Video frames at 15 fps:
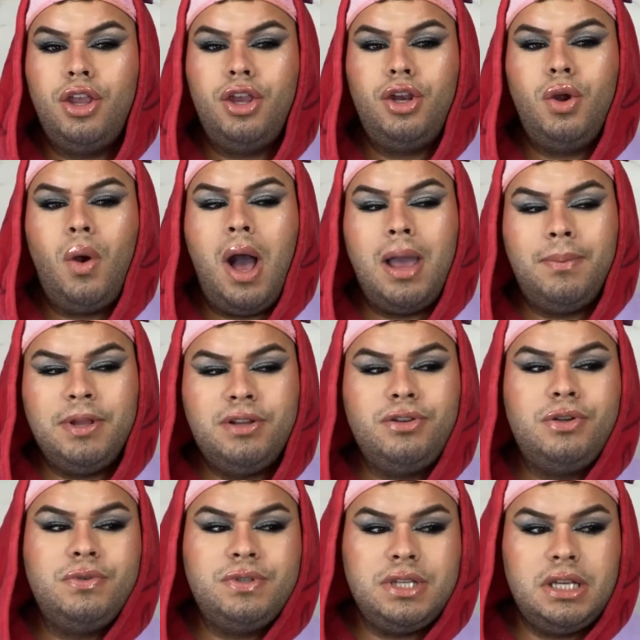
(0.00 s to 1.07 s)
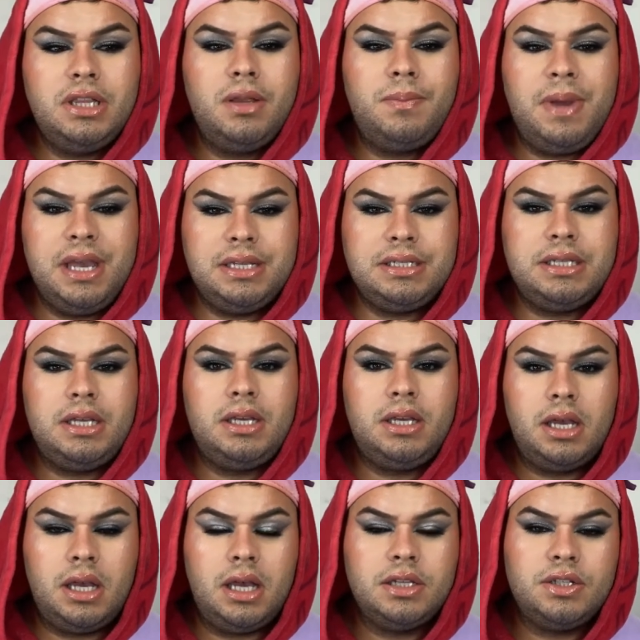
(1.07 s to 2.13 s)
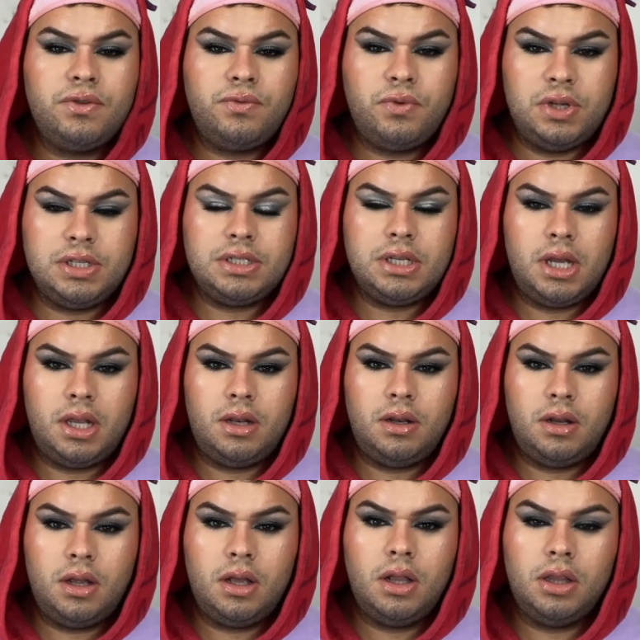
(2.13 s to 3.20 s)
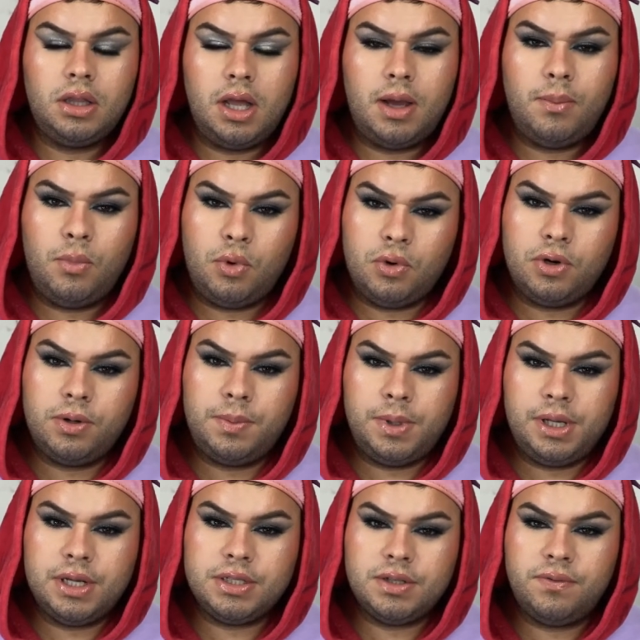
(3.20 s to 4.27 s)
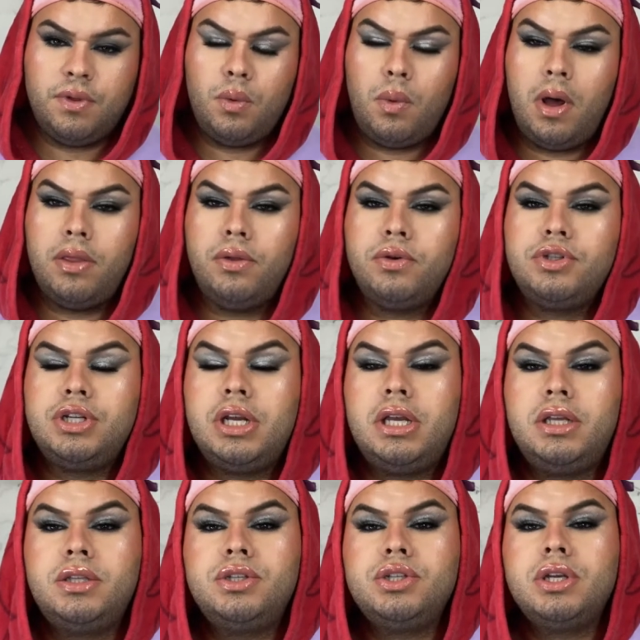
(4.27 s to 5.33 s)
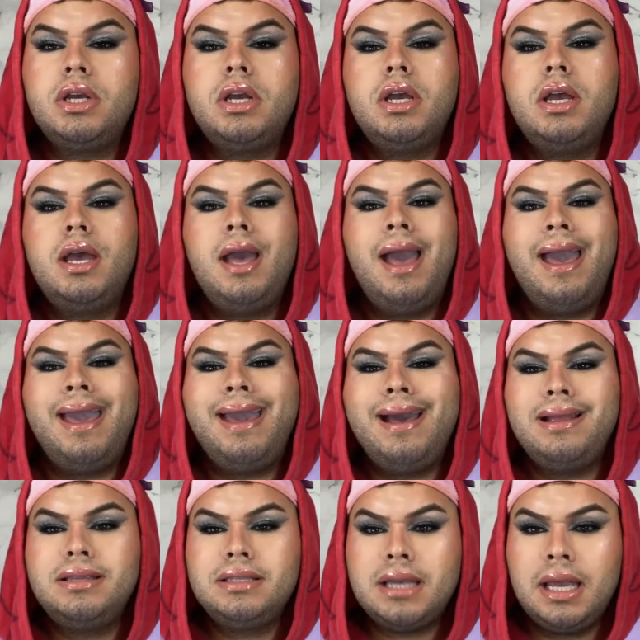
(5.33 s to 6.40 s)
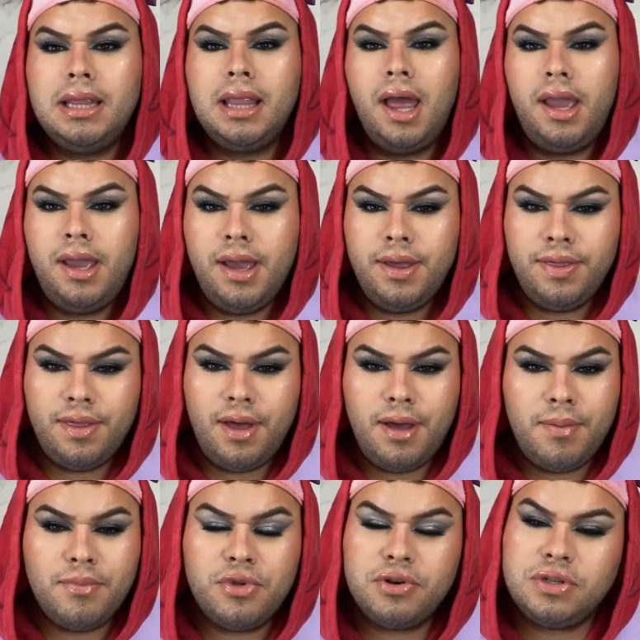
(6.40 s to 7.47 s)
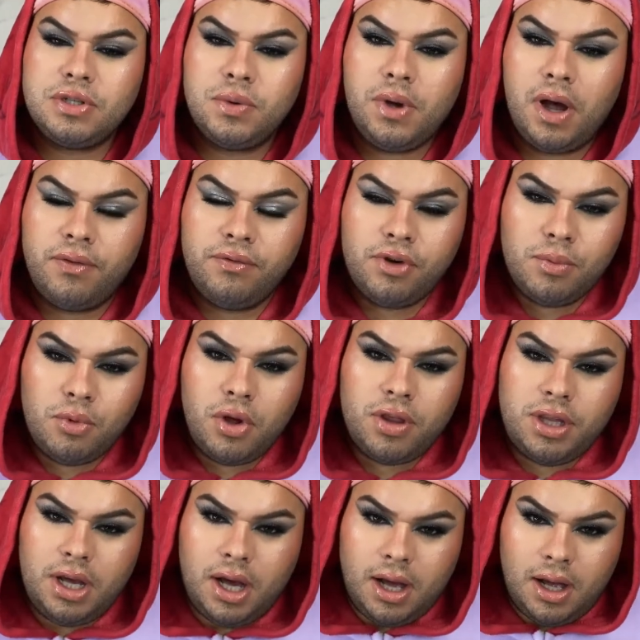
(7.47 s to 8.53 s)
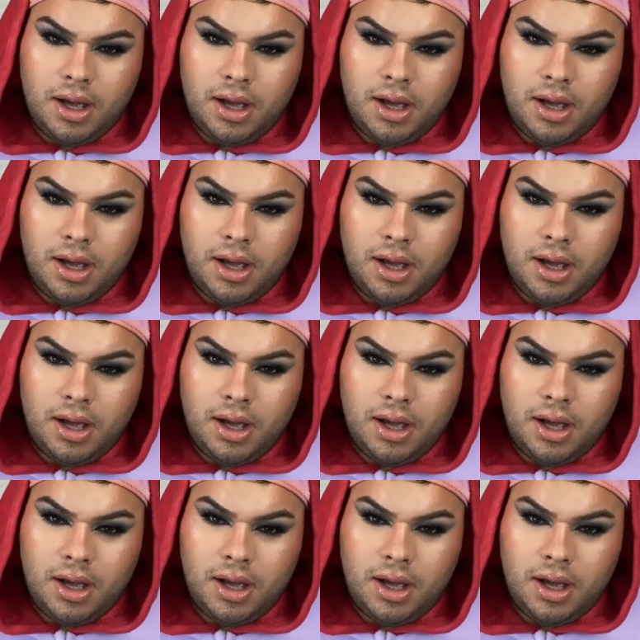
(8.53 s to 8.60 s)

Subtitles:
you know, I've been using the Pixi as of recent a lot more because of the weather change. And I like them. They're so comfortable on the eyes.